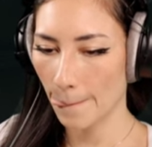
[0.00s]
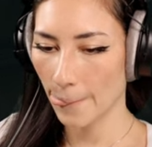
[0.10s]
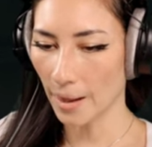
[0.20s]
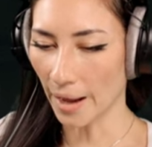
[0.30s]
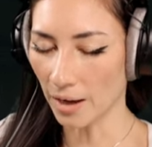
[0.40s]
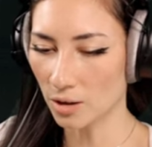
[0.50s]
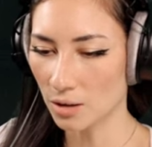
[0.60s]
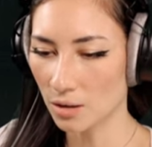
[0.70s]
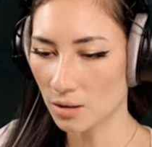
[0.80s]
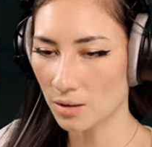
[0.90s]

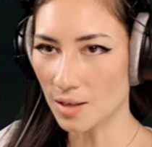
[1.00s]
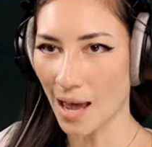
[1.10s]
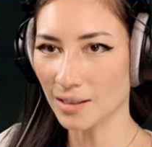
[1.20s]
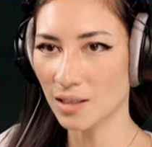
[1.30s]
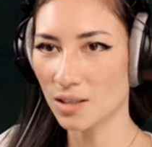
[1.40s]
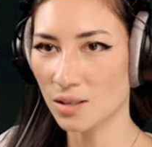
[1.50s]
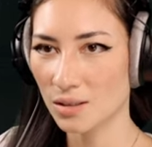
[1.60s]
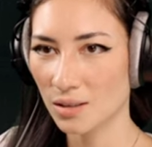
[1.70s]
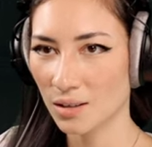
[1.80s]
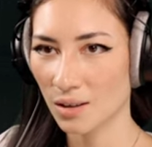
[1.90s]
anger, sadness,
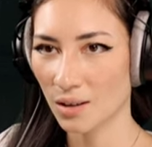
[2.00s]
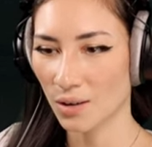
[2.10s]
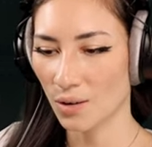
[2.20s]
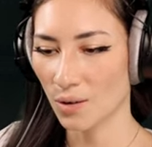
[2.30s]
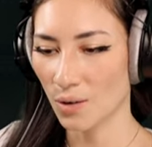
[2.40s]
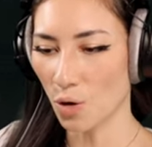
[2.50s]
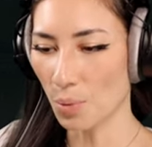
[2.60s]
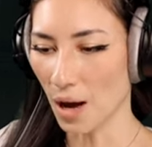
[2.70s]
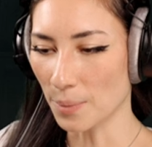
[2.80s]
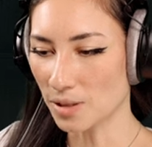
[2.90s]
or
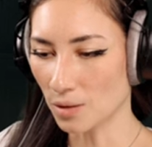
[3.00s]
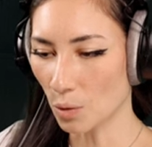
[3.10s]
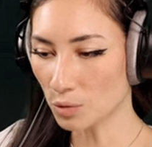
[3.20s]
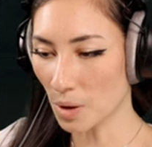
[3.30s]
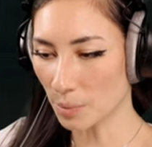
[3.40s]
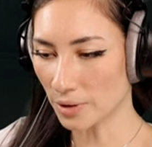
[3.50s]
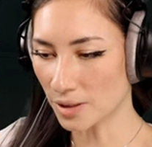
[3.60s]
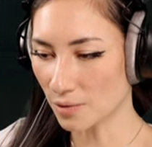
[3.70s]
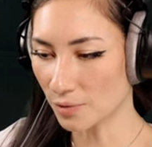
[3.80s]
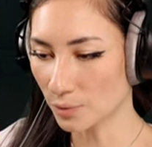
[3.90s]
perhaps old memories
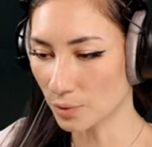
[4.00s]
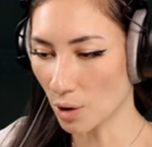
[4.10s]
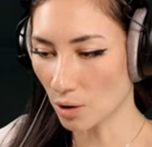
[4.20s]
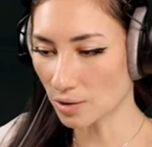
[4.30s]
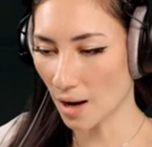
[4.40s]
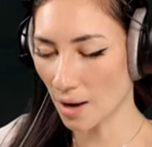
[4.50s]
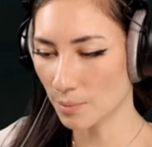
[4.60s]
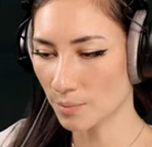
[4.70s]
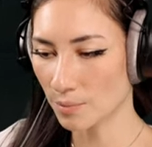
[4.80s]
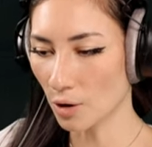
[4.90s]
of long time,
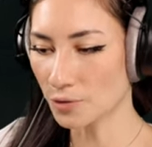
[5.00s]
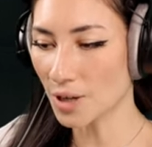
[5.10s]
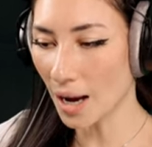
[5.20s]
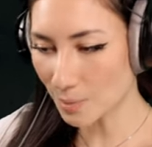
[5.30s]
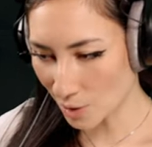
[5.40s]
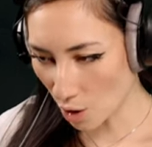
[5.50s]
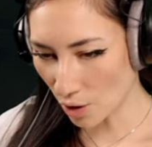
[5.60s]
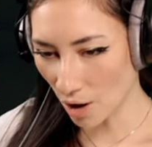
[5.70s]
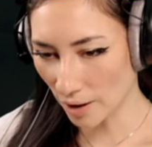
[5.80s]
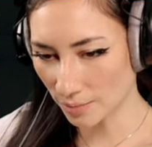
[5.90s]
of times long
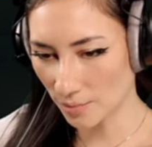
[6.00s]
gone.